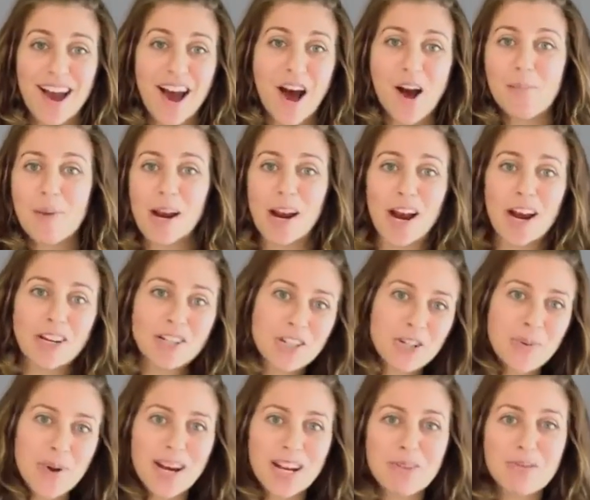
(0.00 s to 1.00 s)
Oh my gosh,
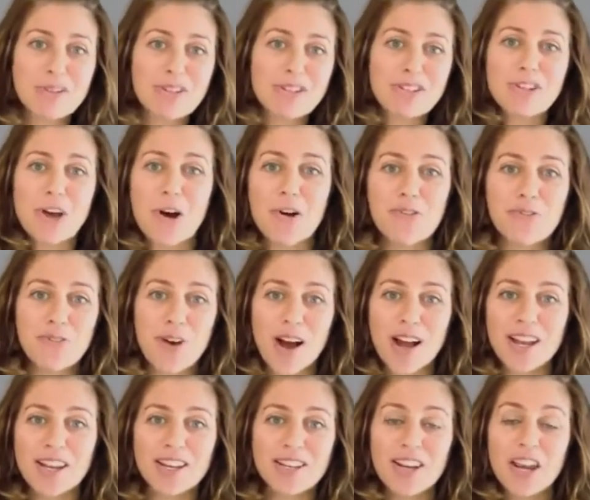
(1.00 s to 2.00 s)
your wedding was so
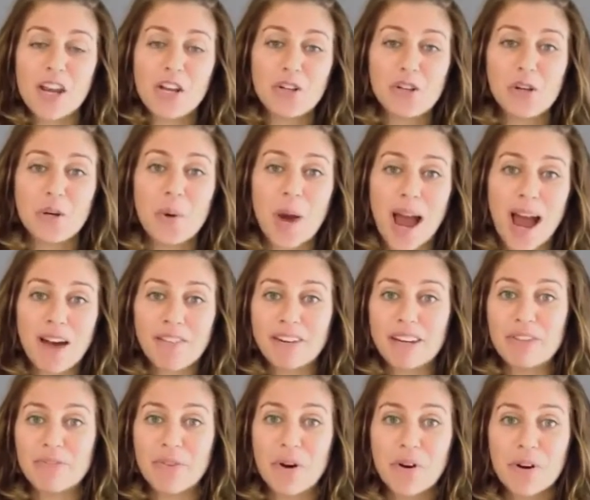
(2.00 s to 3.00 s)
fun. Do you have
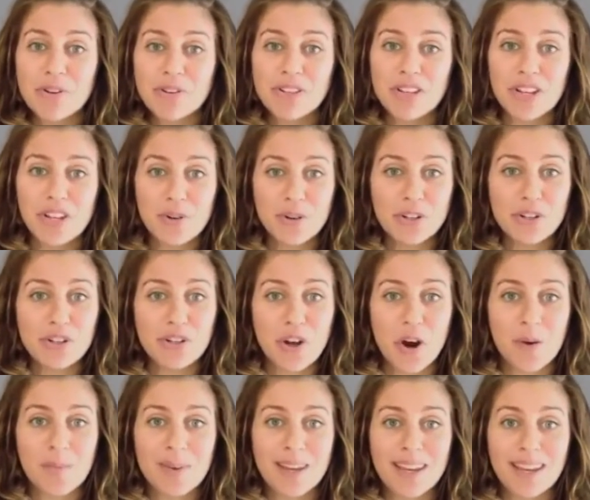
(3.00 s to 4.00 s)
any photos that you can
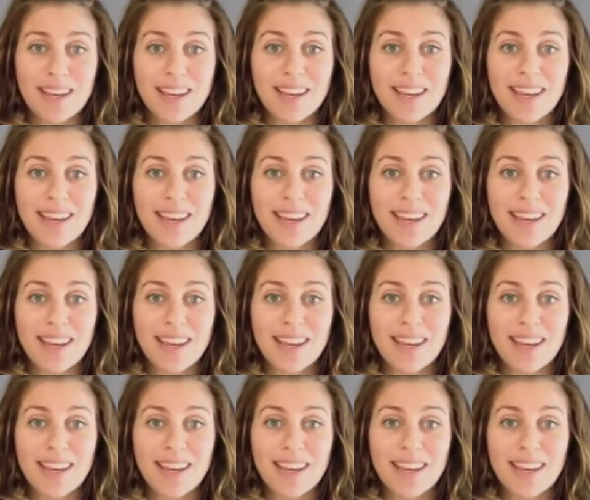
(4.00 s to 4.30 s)
show me?